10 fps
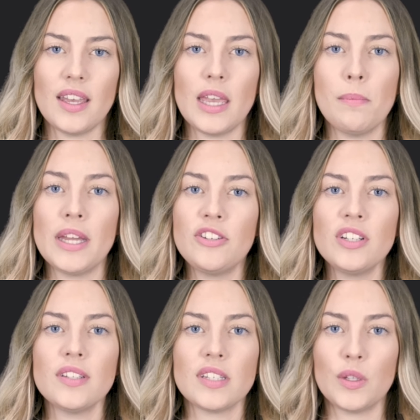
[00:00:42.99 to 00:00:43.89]

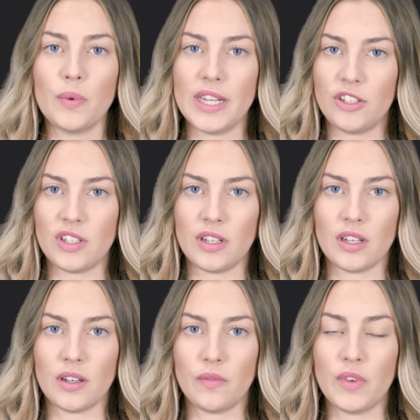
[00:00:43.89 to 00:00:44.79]
Imagine the
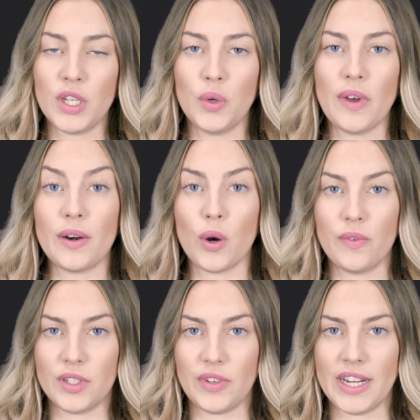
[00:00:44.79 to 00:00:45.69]
situation when you were
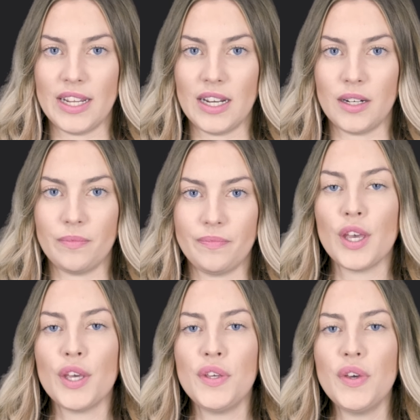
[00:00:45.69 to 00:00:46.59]
overtrading.
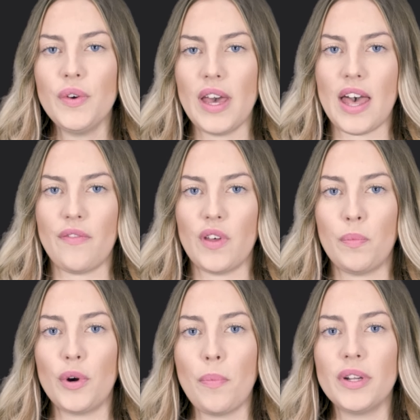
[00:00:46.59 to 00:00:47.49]
You have a
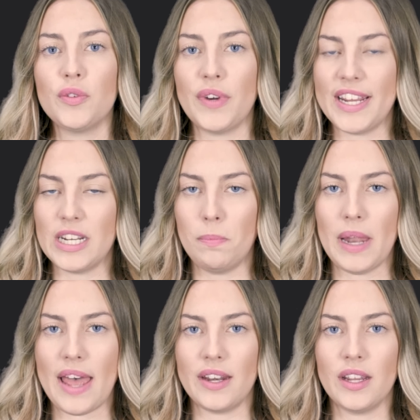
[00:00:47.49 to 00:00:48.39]
proper trading
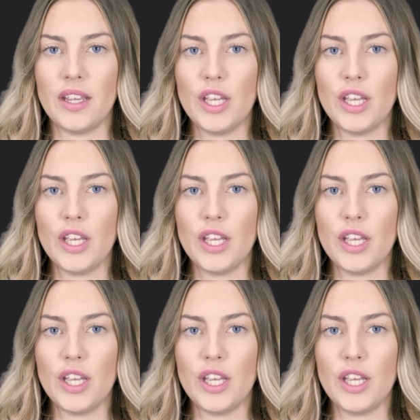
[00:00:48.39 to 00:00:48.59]
plan,